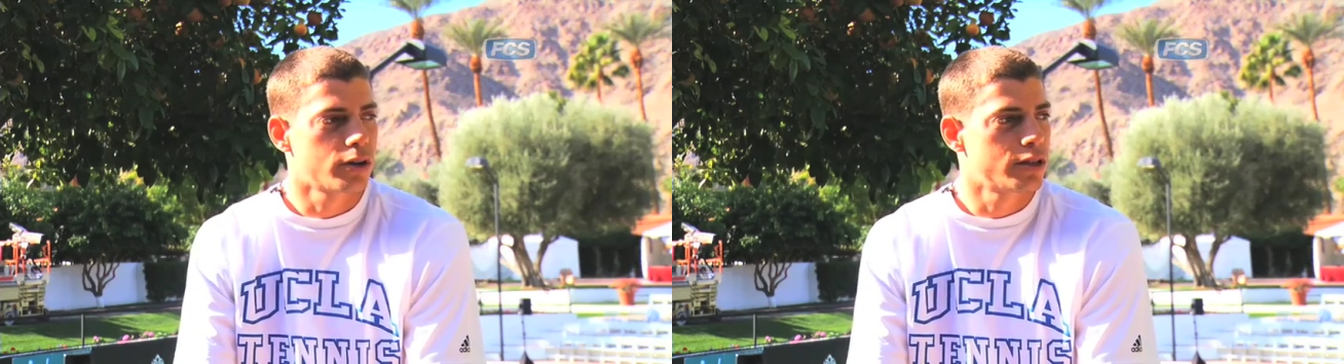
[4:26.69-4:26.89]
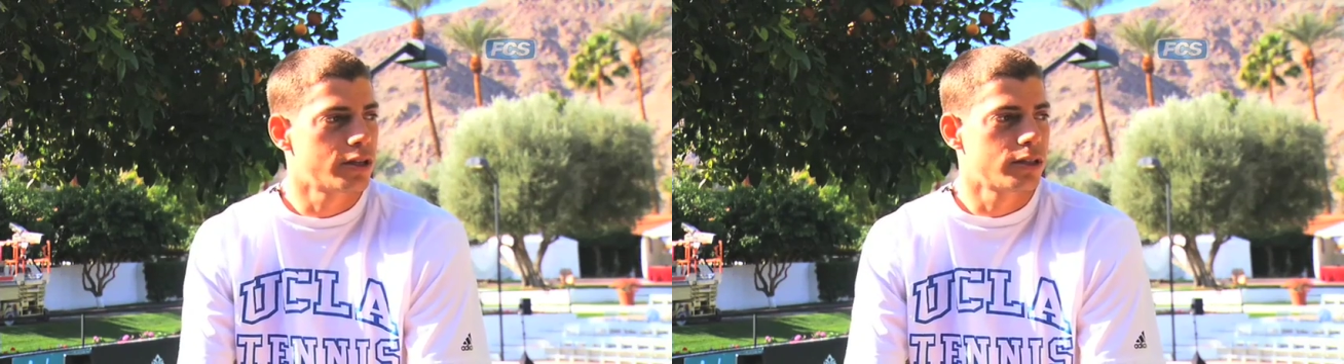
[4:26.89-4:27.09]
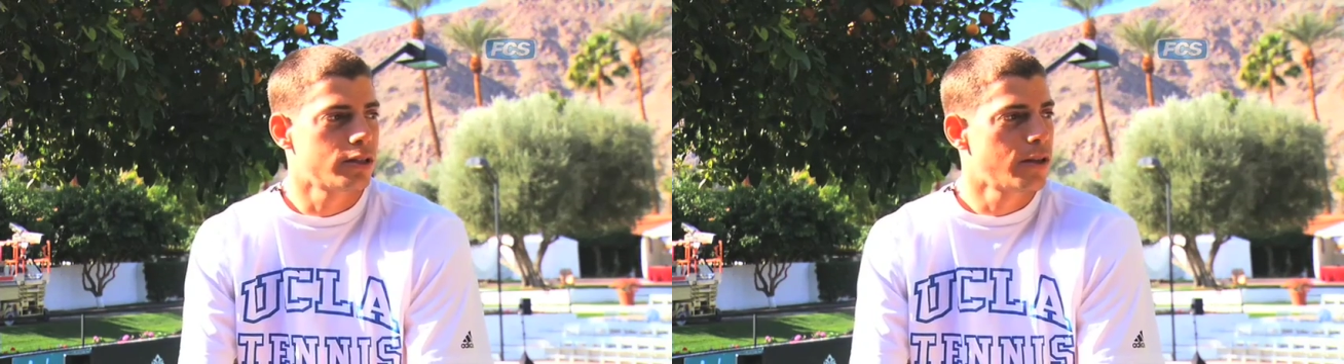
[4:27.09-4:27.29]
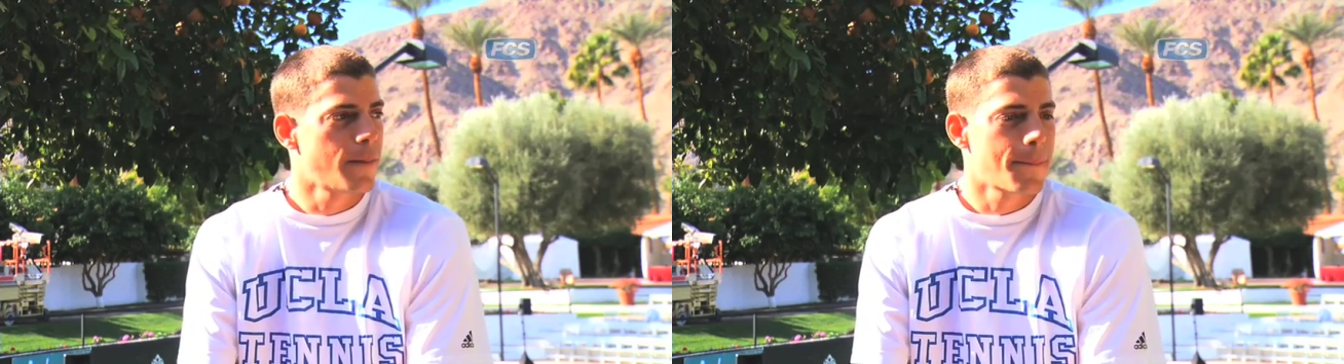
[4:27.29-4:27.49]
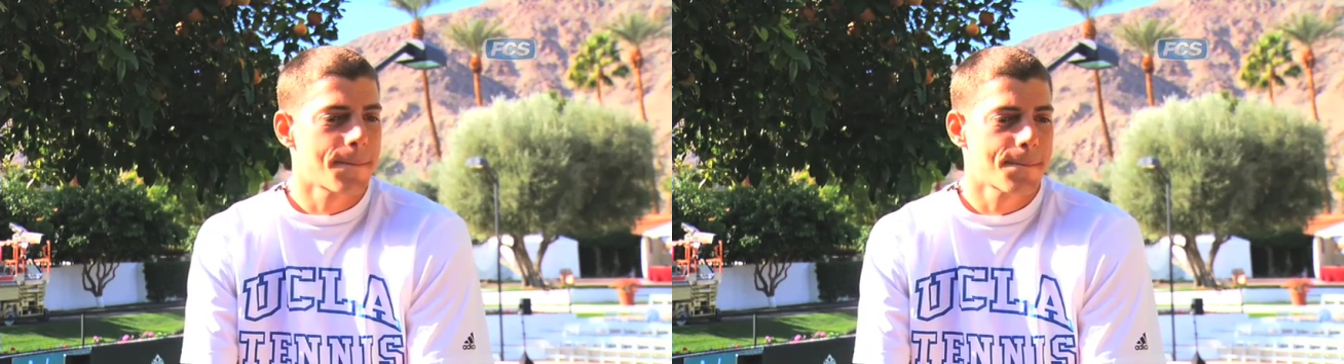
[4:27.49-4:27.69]
and
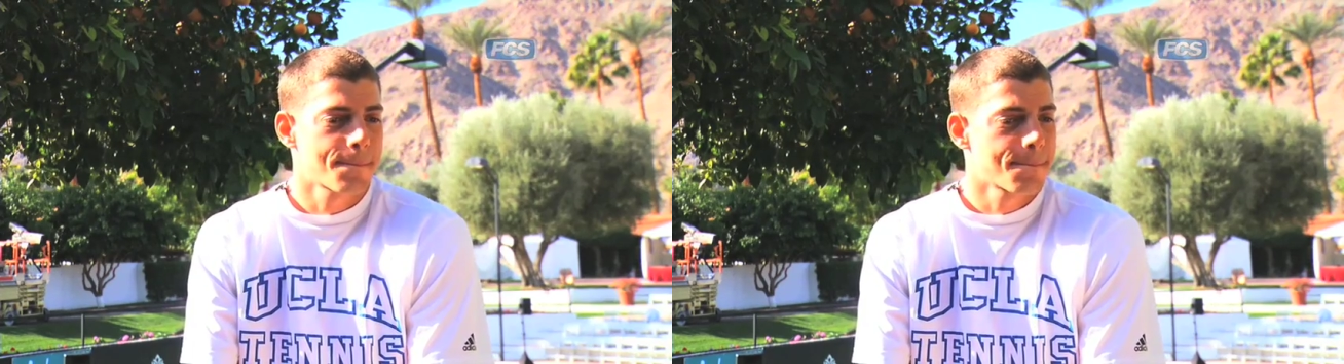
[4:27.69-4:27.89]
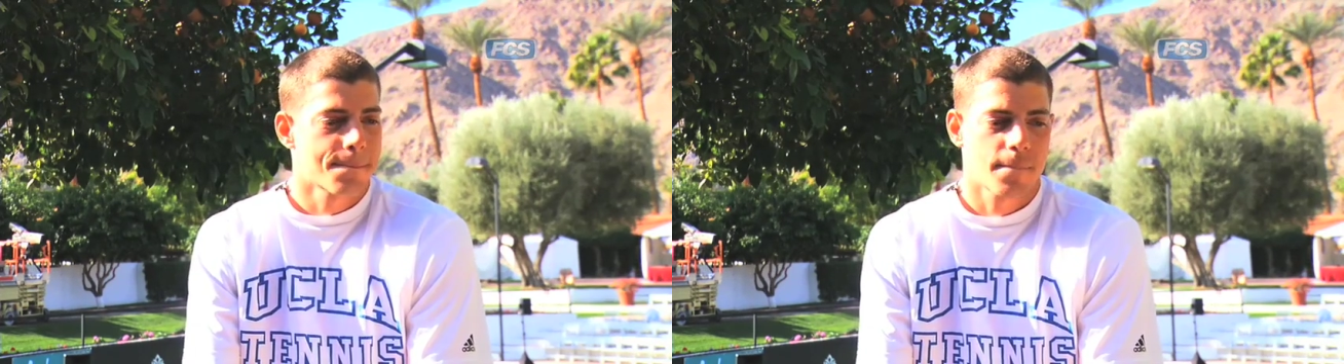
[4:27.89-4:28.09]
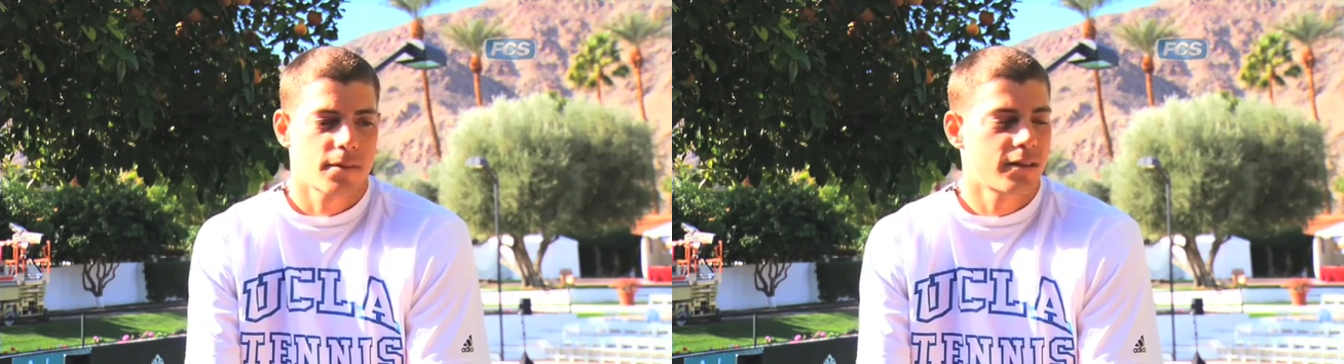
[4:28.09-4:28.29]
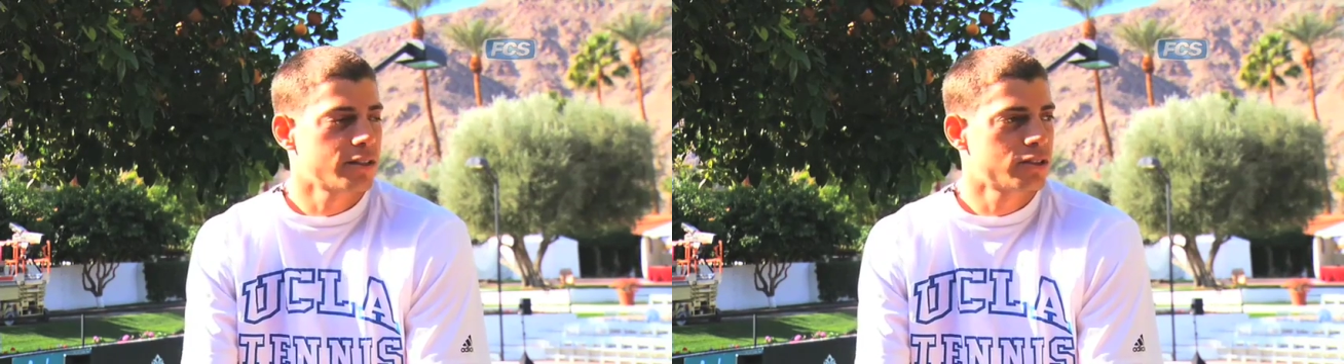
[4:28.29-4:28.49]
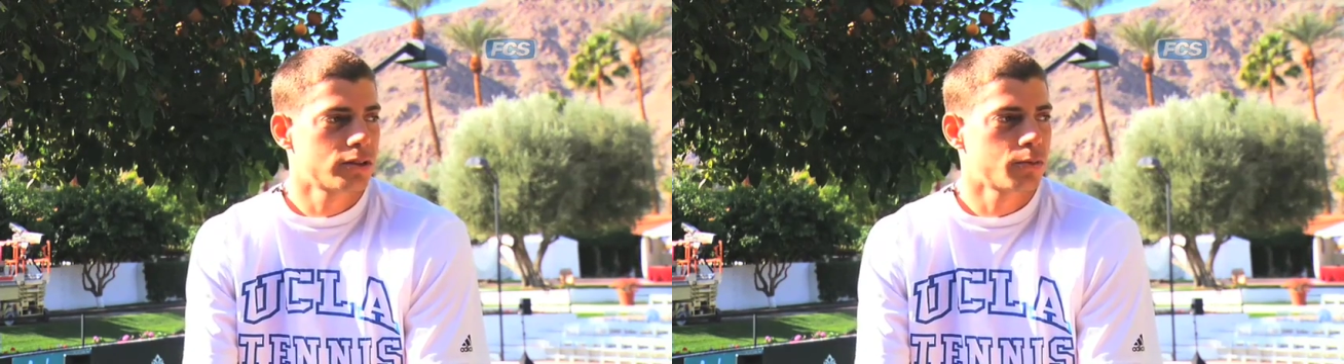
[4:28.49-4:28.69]

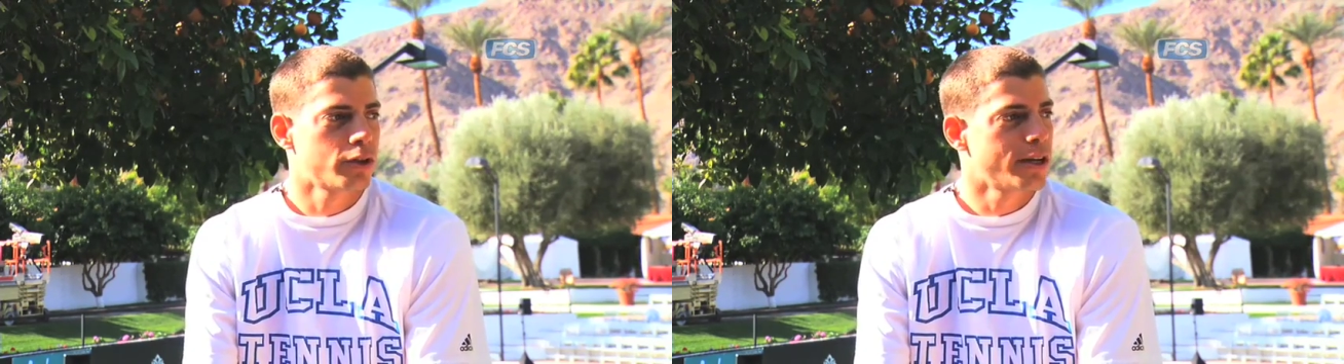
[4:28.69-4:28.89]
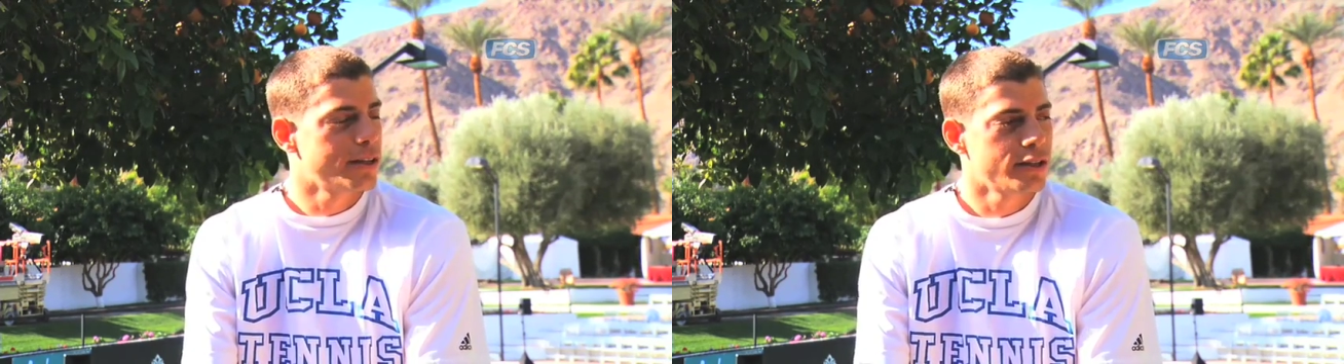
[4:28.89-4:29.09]
that's what I did.